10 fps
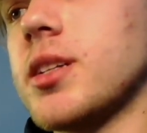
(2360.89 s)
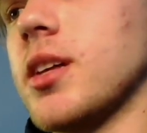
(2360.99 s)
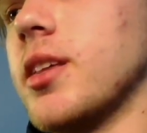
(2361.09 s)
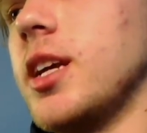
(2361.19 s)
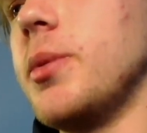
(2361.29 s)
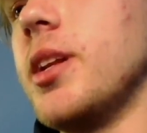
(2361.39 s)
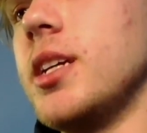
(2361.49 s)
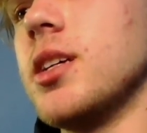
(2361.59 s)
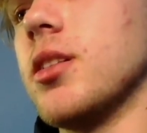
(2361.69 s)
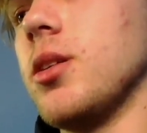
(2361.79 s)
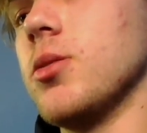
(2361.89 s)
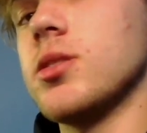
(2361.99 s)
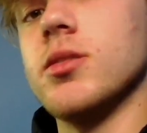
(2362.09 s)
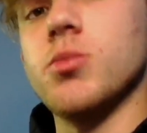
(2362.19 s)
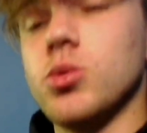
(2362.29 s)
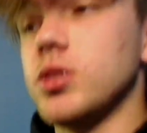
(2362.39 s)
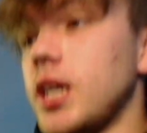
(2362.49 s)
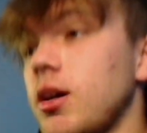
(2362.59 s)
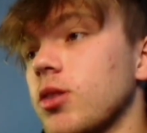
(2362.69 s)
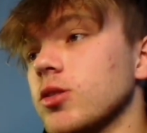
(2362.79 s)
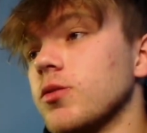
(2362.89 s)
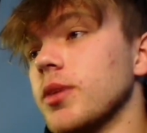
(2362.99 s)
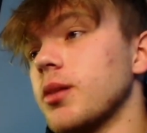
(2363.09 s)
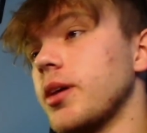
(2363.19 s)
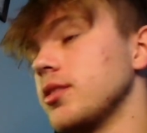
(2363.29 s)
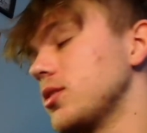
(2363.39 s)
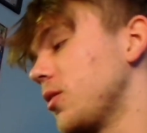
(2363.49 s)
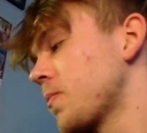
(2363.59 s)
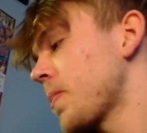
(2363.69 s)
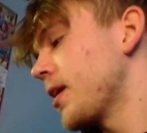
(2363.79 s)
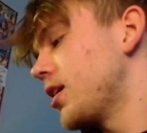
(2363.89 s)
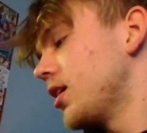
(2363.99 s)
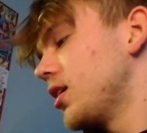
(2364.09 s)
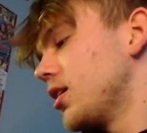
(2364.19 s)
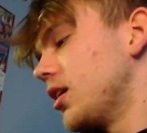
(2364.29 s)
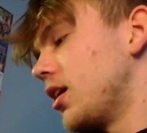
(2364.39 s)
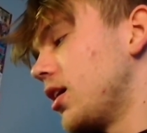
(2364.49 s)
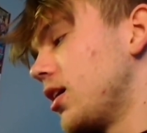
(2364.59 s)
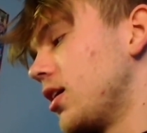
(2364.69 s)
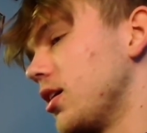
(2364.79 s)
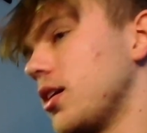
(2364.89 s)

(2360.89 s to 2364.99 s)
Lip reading: I think he'd be an easy close, and we'll see how it goes from there, man. So, yeah.